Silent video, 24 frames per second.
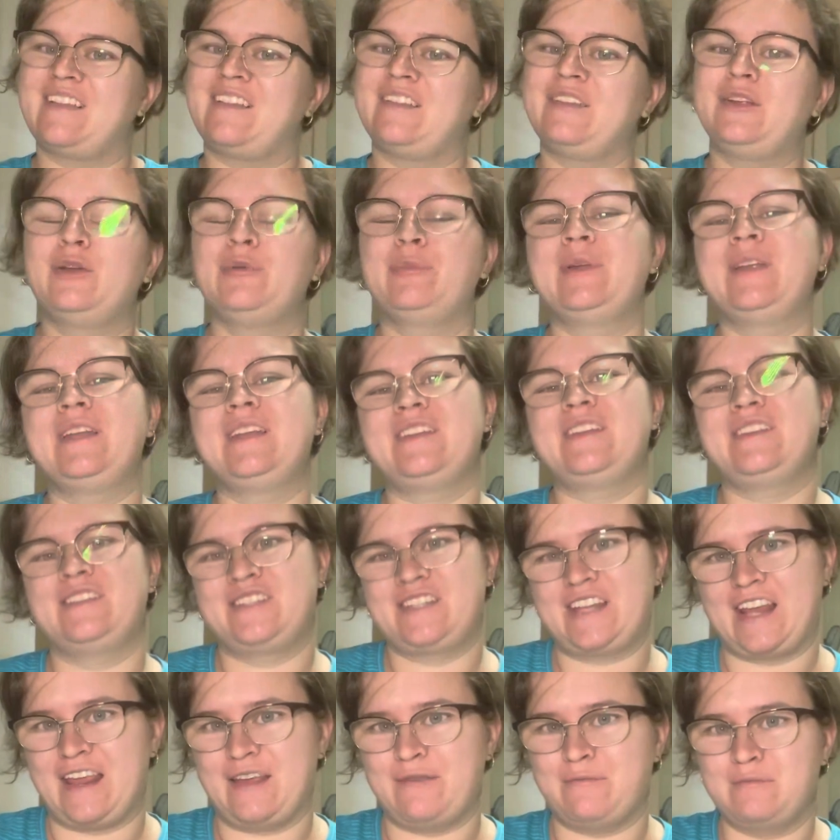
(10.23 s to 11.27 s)
little bit
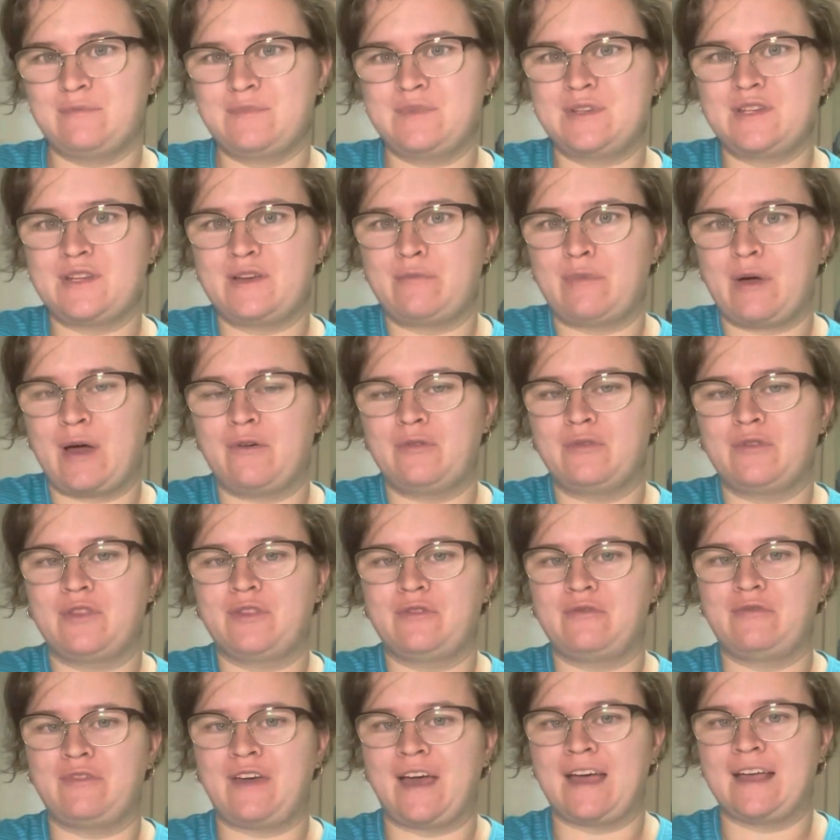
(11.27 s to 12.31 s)
ashamed about the
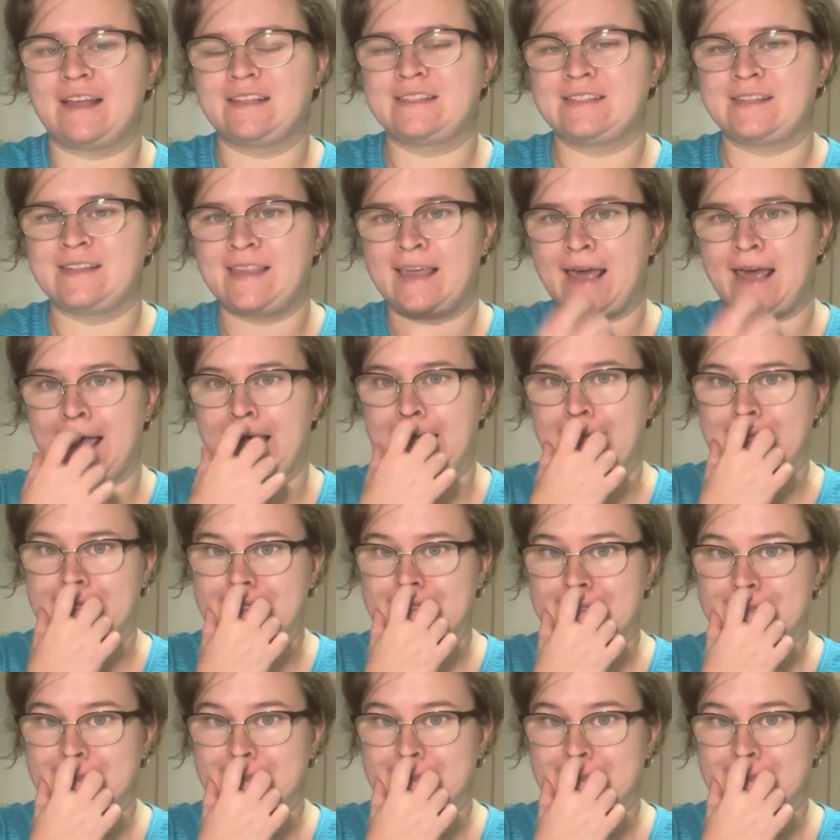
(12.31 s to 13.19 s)
fact that